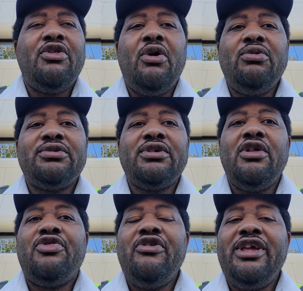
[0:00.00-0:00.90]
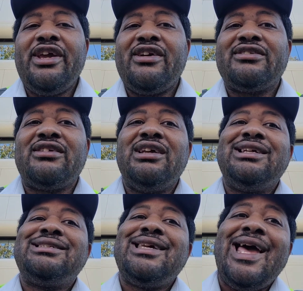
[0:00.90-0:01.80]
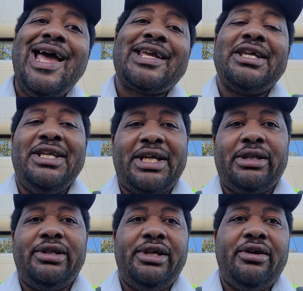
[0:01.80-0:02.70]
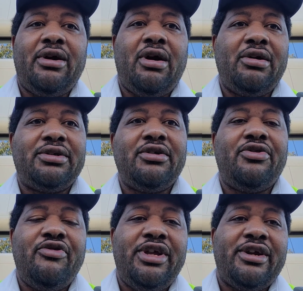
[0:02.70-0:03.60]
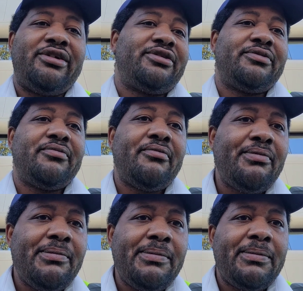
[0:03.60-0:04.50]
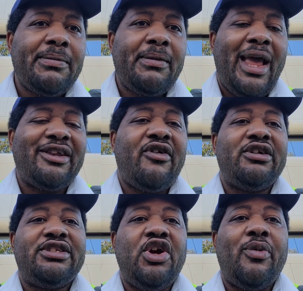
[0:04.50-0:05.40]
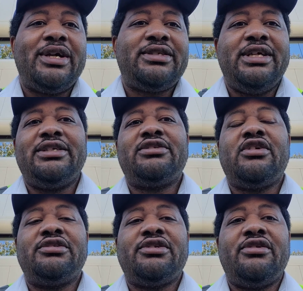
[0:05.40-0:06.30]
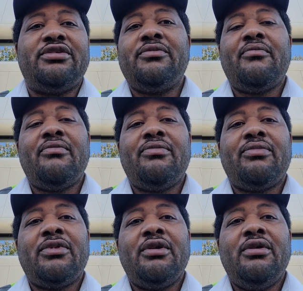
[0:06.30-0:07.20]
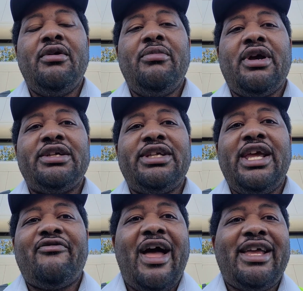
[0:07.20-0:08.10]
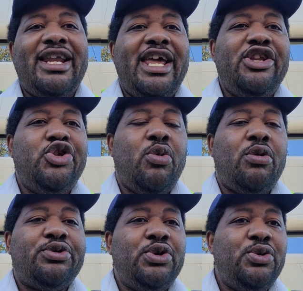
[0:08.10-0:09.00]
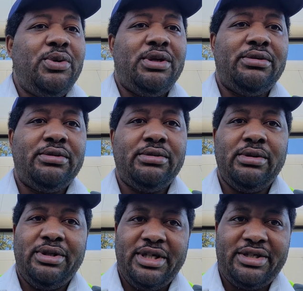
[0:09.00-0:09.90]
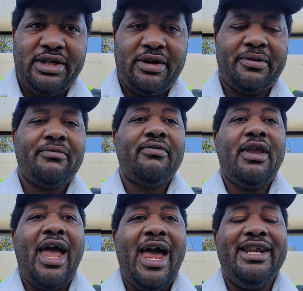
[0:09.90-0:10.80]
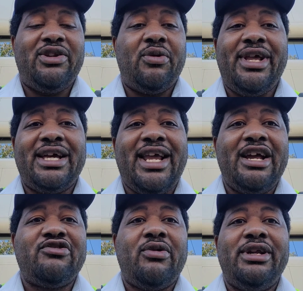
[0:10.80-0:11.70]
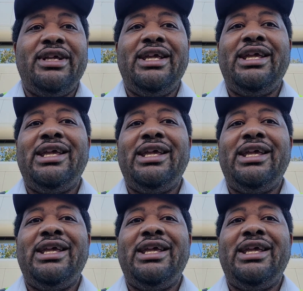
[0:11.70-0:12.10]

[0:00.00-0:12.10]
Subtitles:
those 3 years technically aren't 3 years as far as the OS is concerned. Because if I get a Duo 2 this year and it only has Android